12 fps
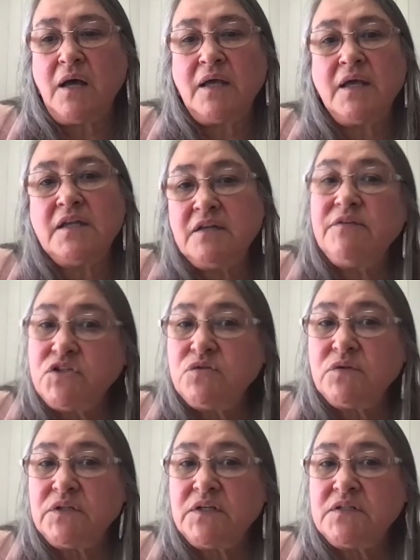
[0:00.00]

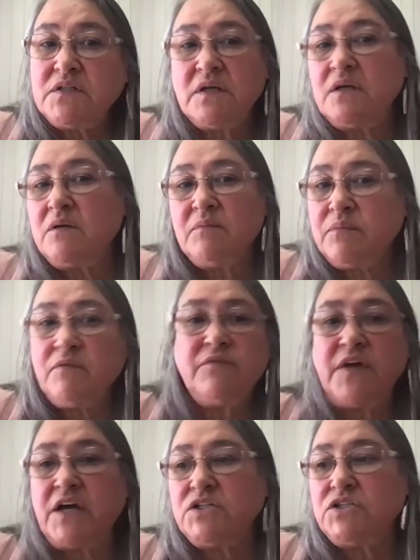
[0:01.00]
individualism,
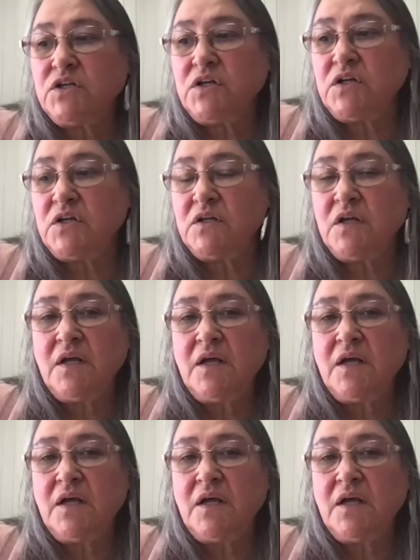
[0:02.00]
profession,